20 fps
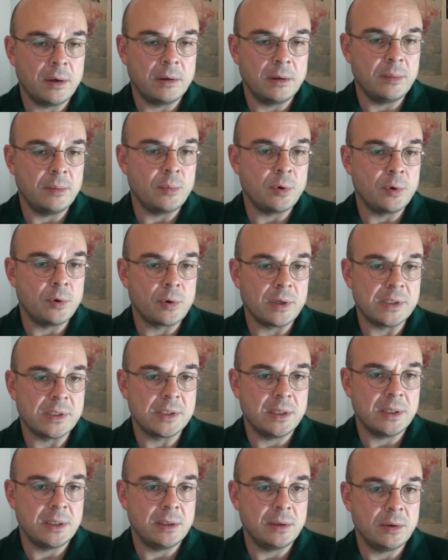
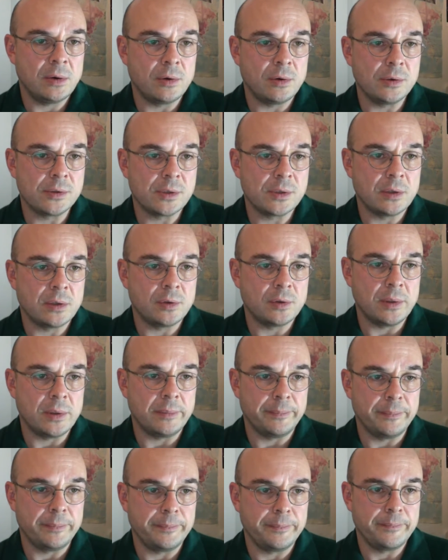democracy in the host country.
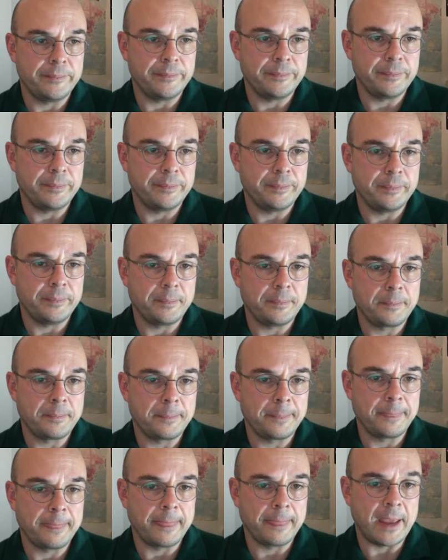
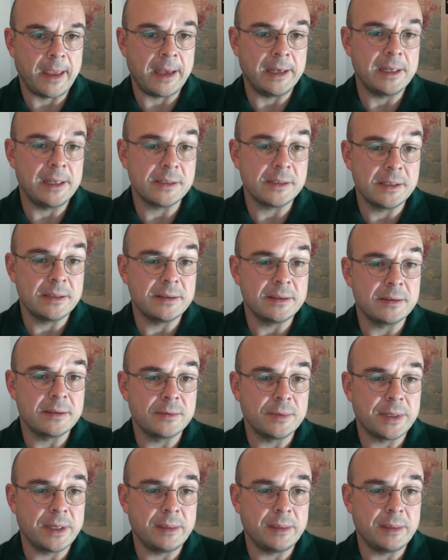At least this is what I